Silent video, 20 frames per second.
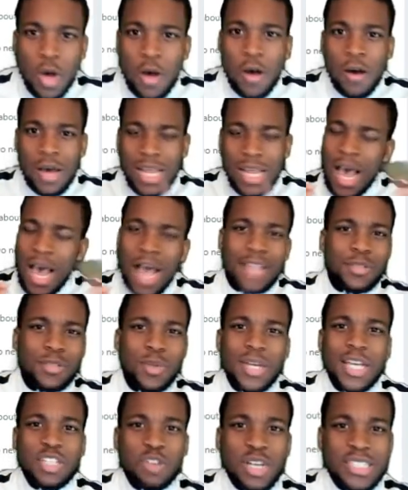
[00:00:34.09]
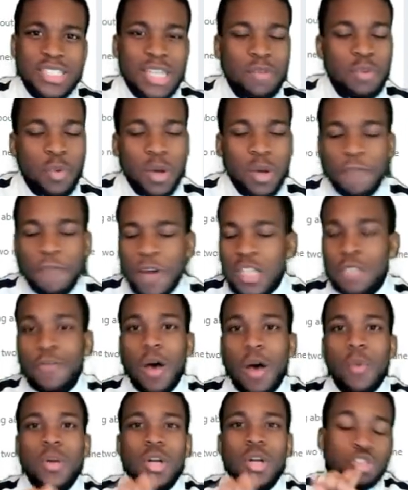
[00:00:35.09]
I just want to address that real quick. First of all, we
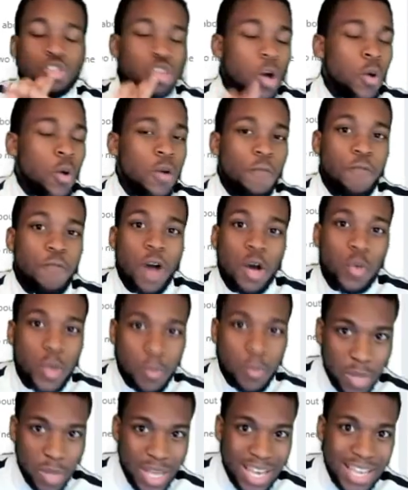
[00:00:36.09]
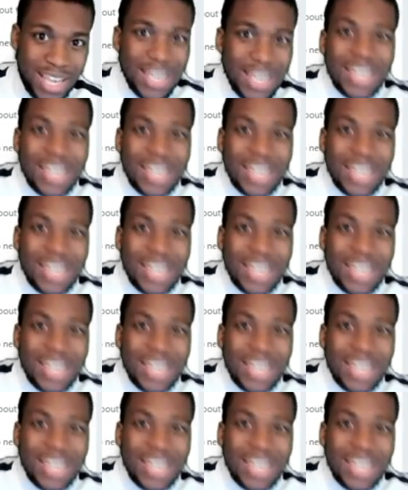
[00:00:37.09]
don't control who the we play.